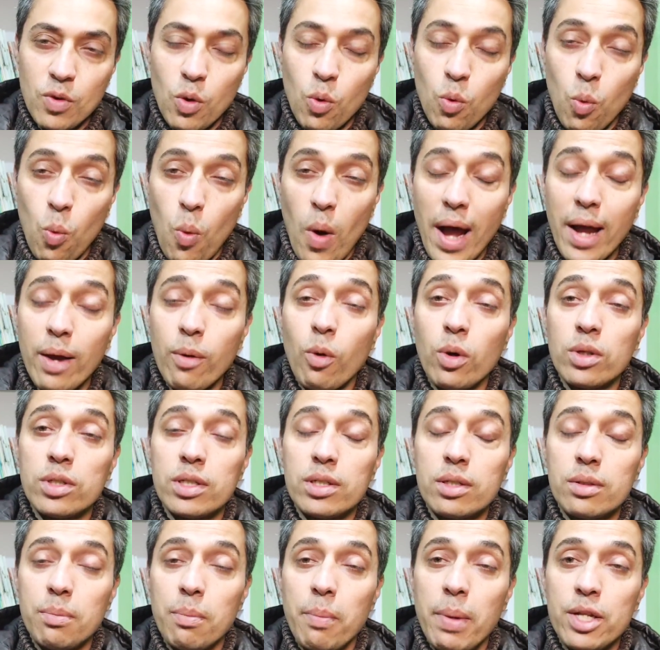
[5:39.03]
Why was
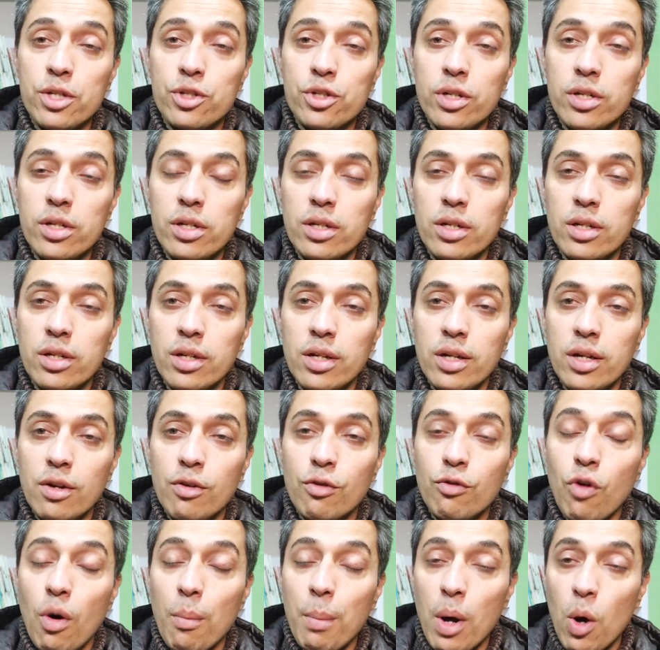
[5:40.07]
it mentioned?
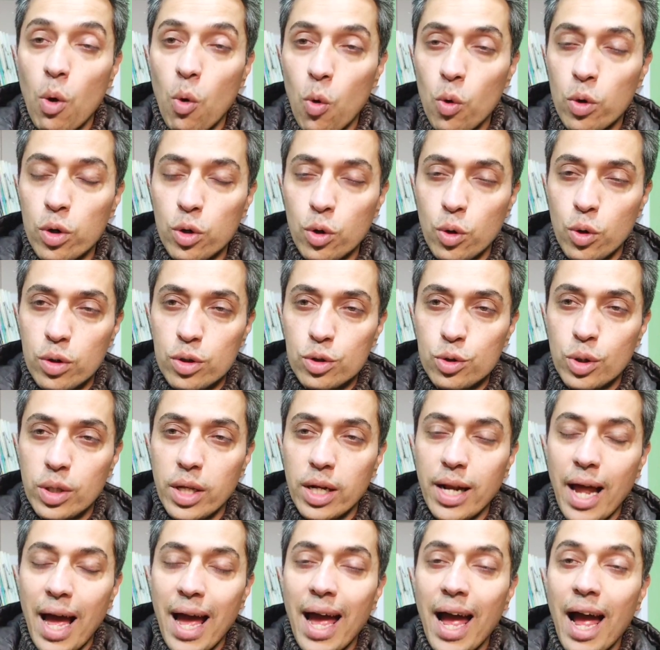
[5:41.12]
For my own good, so
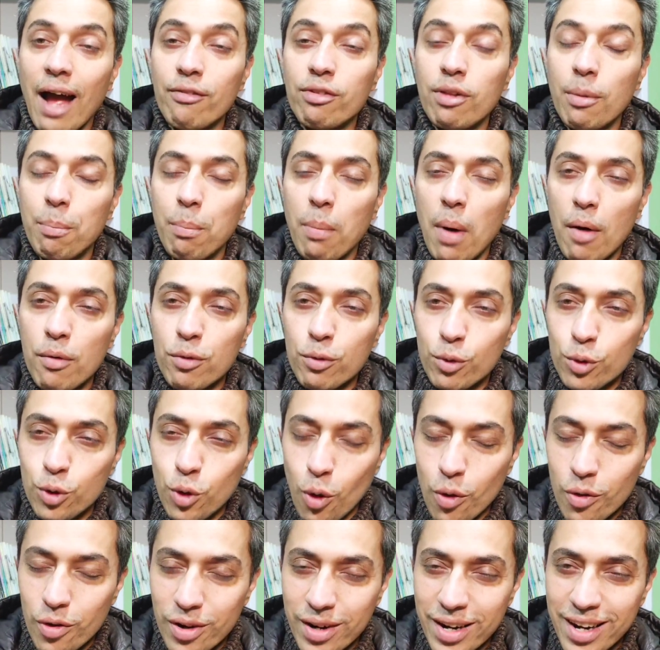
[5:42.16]
that I have the power to
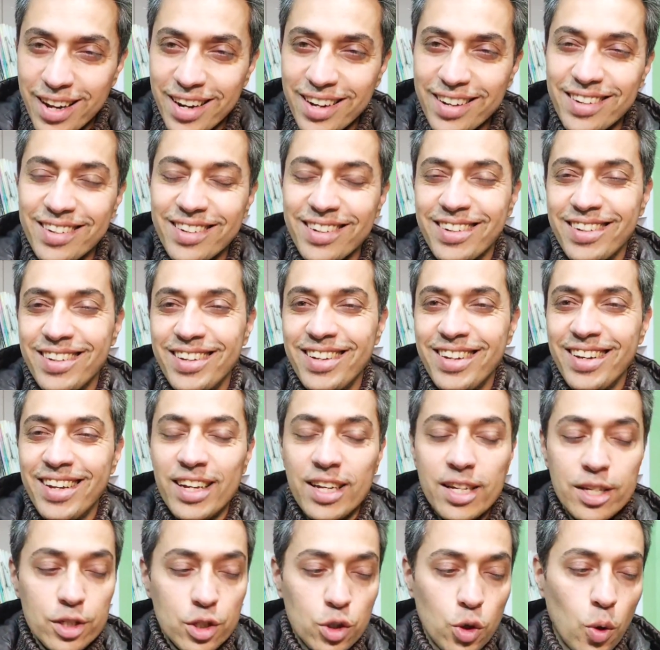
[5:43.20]
tolerate.
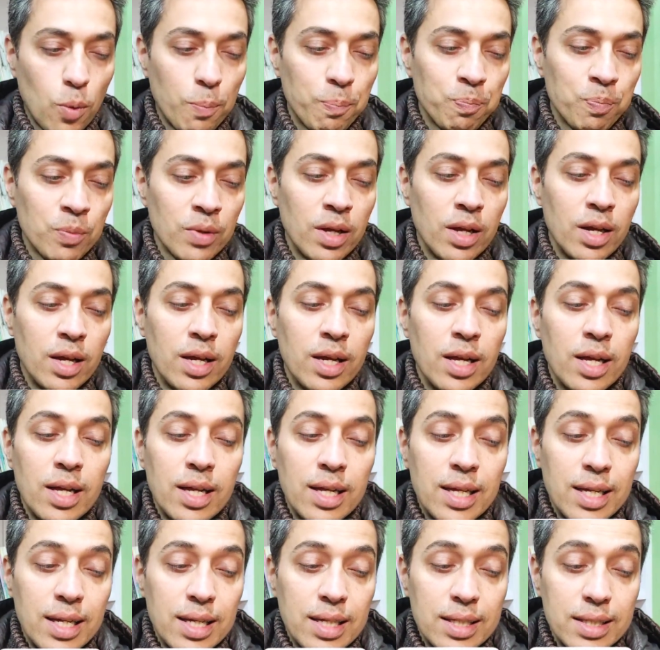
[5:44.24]
So,
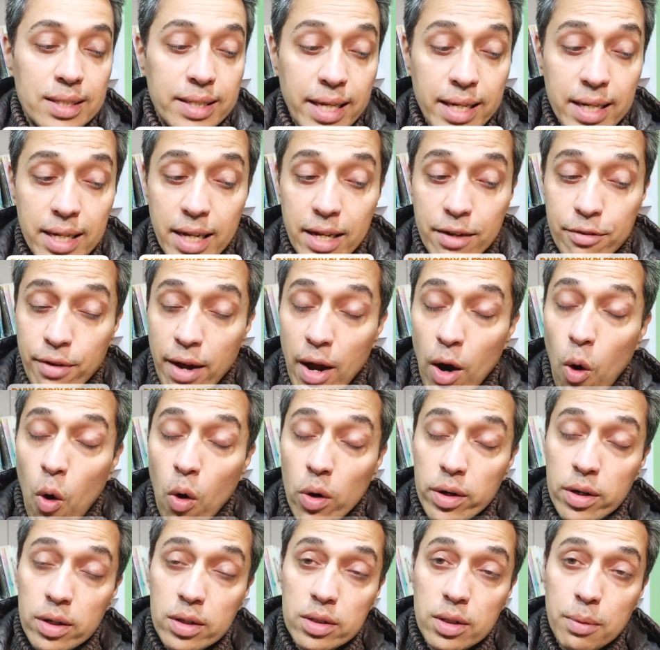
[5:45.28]
then if I
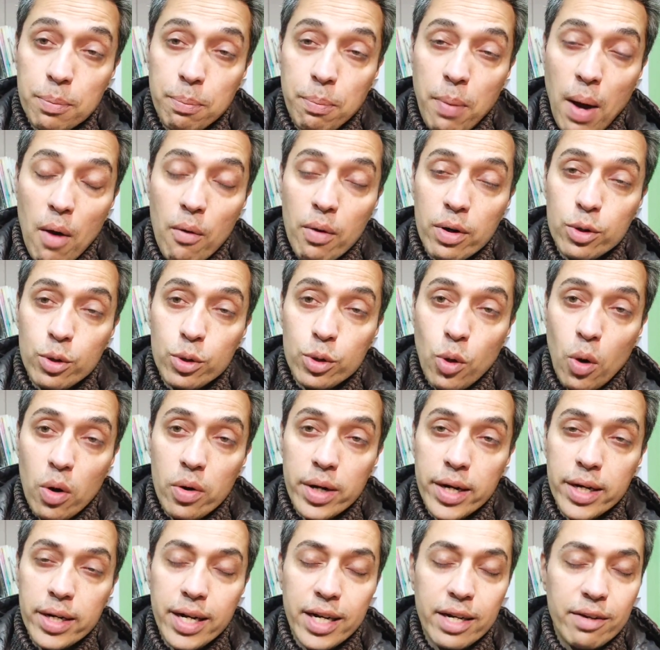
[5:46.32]
order the power to
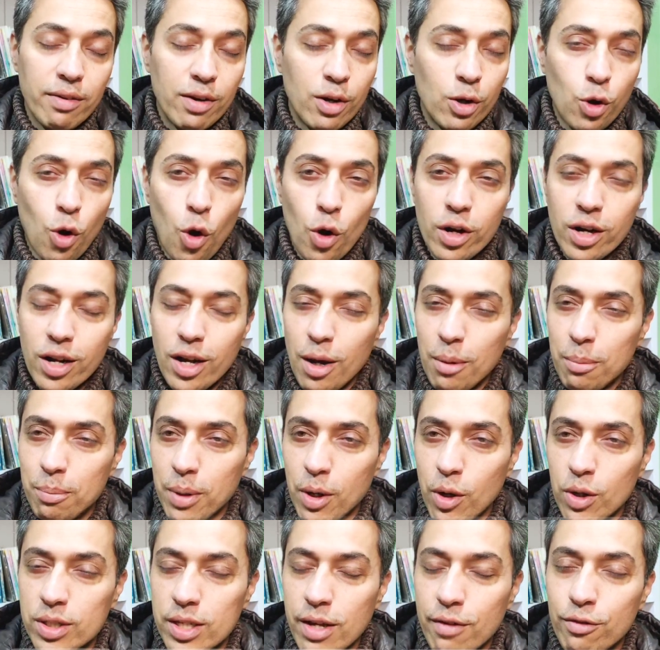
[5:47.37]
tolerate, it will not come
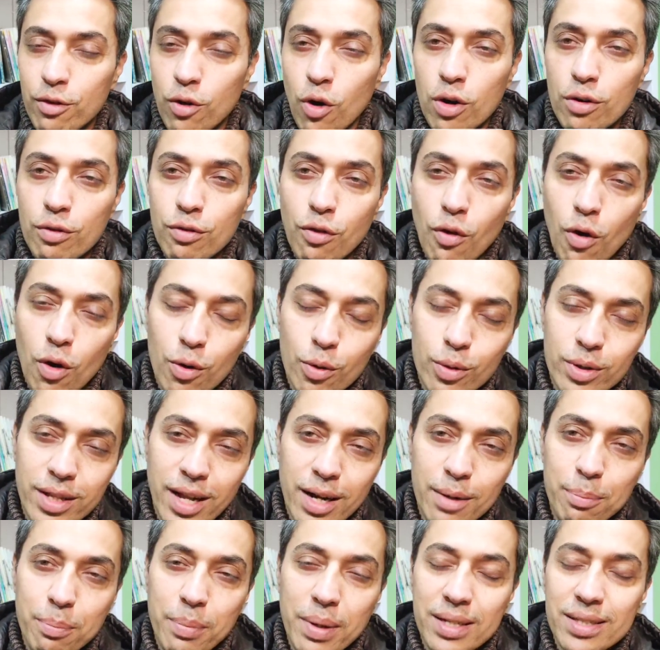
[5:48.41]
because I've not followed
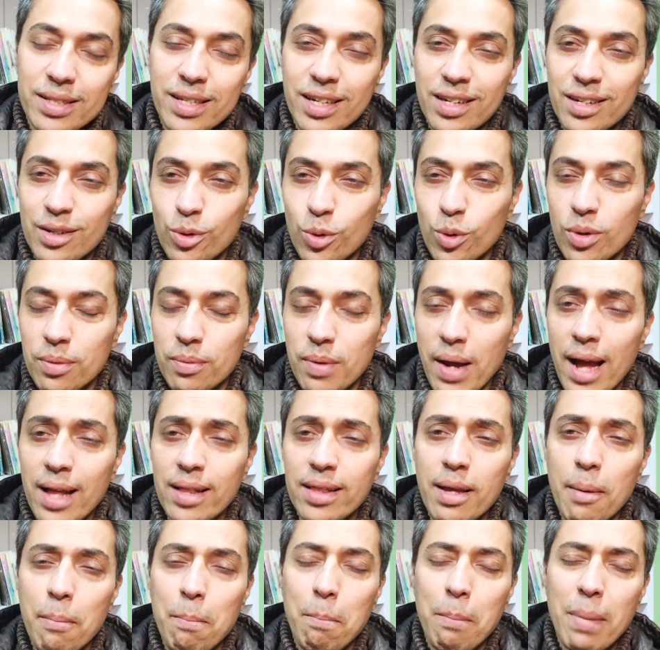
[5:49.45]
that basic rule.
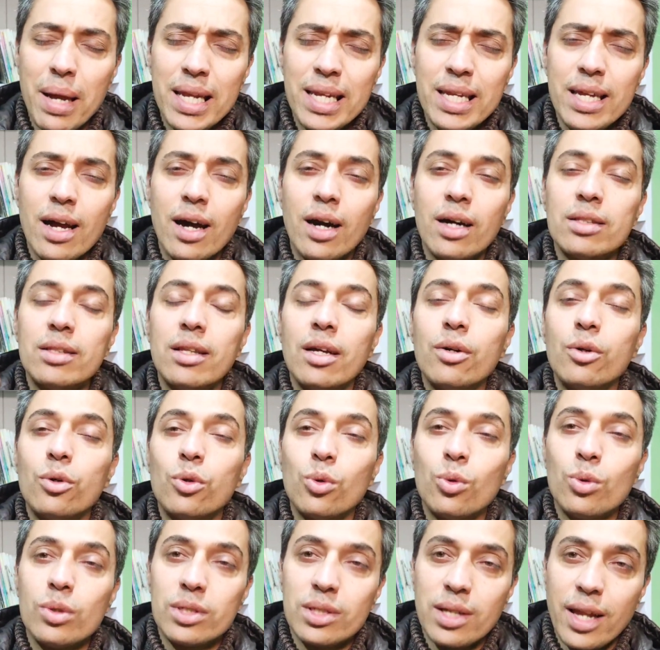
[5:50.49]
And there are many other
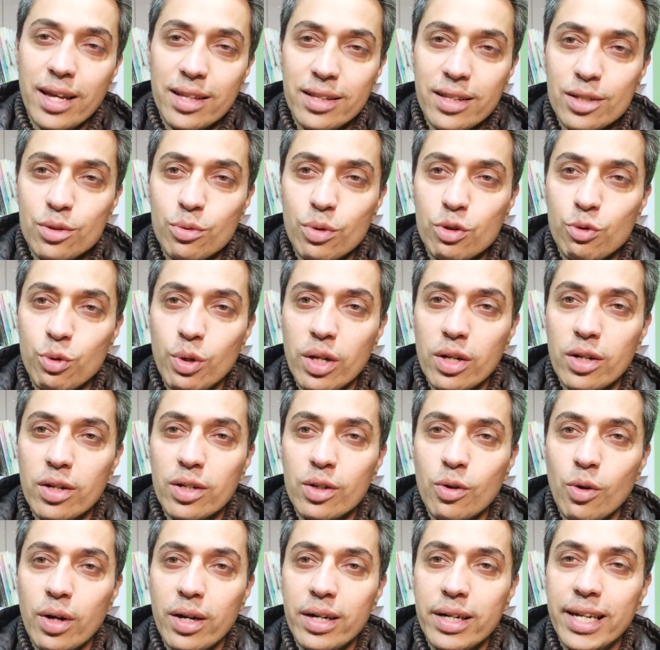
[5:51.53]
rules like this which we
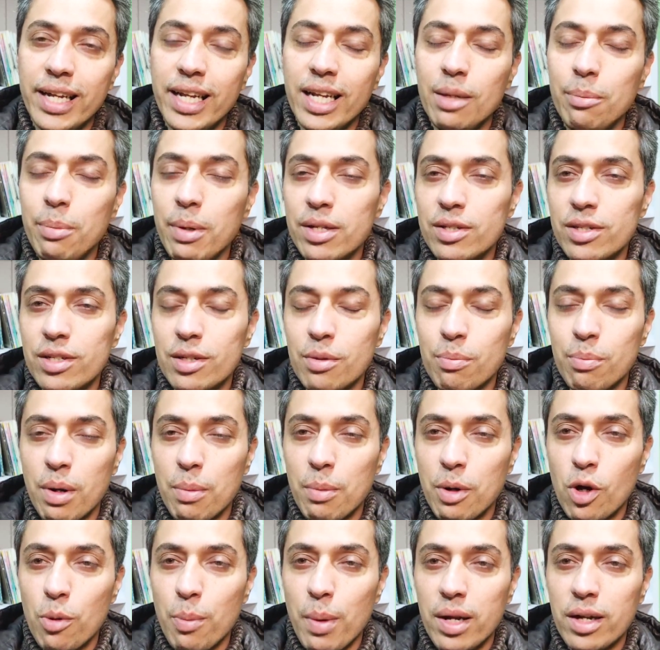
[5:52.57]
learn on a daily basis in
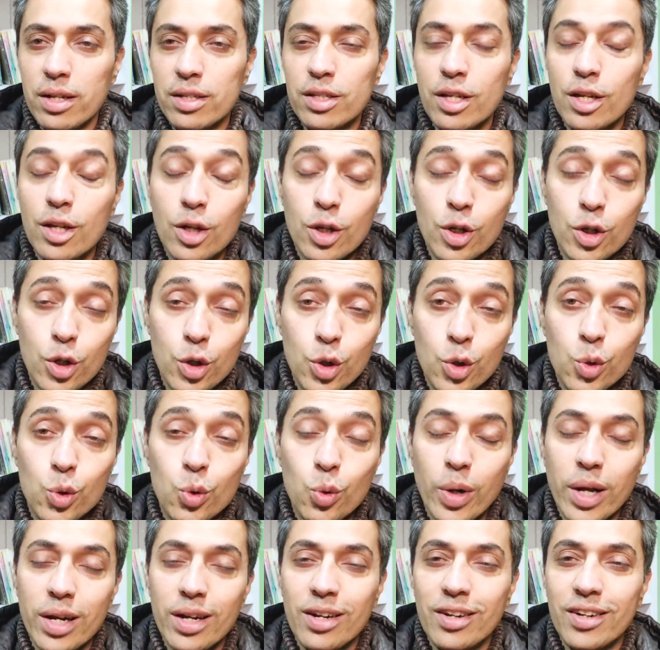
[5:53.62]
Brahma Kumaris. You
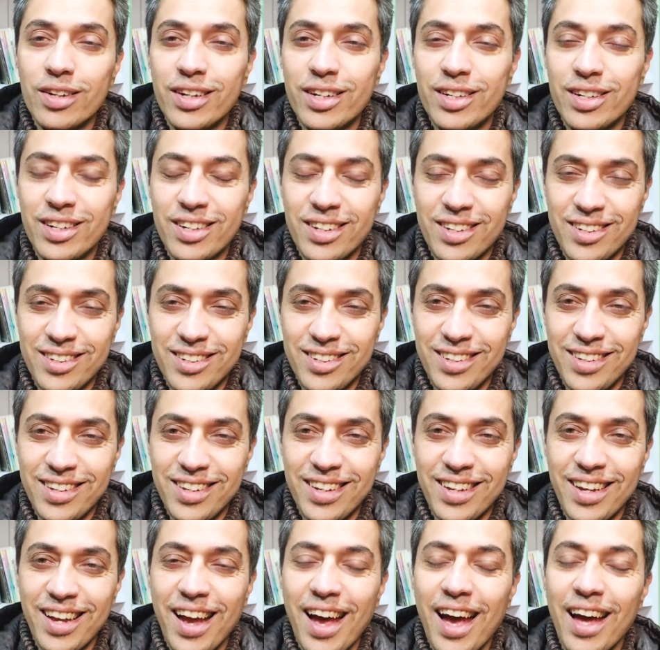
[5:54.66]
too can learn it
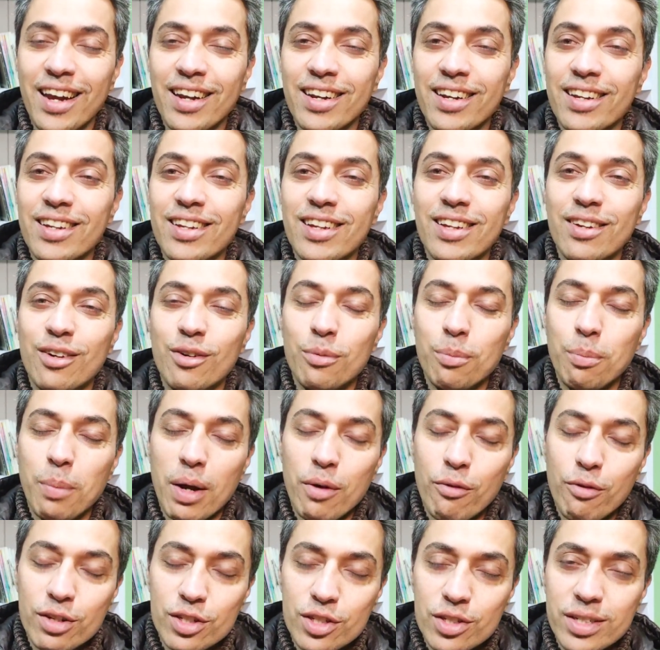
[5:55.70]
and by
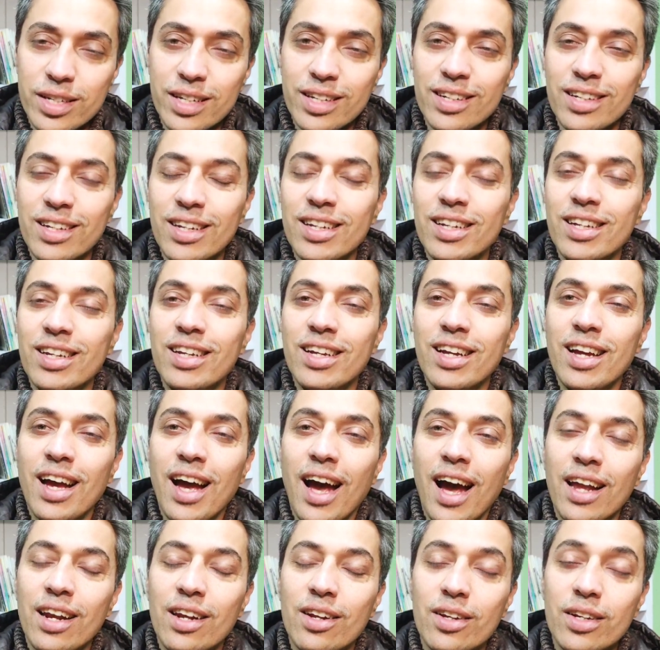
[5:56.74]
visiting
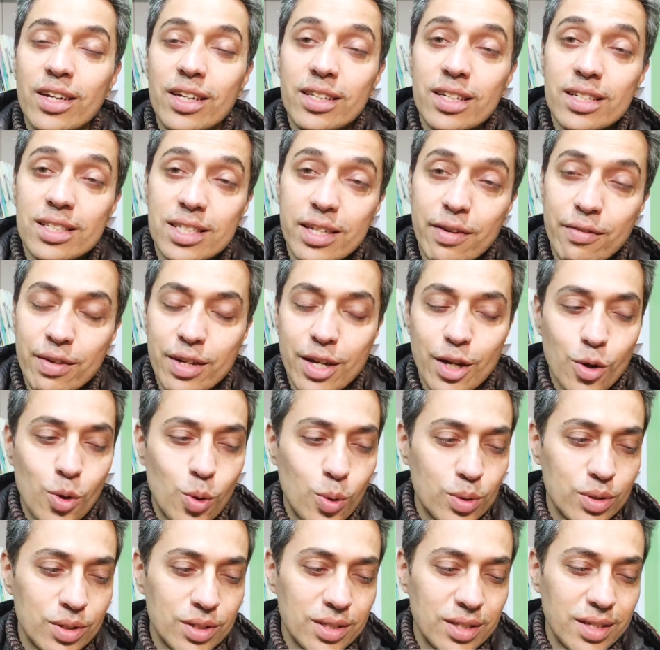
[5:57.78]
and learning the seven day
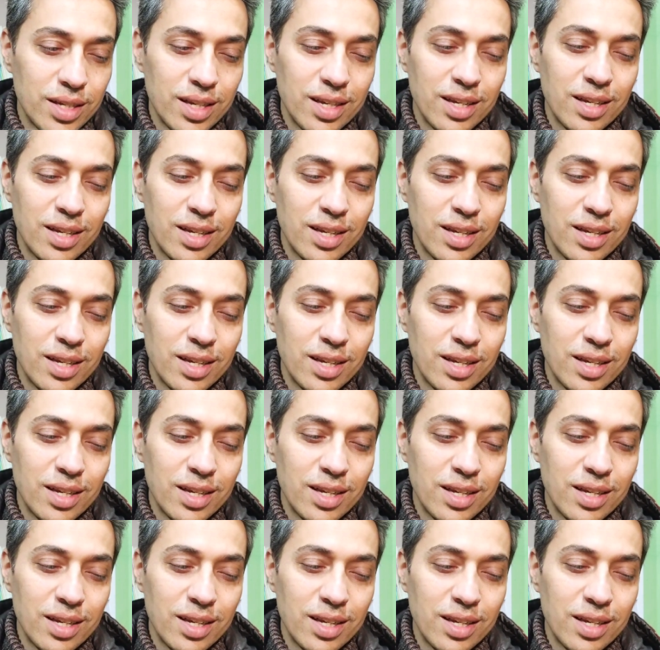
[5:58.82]
course.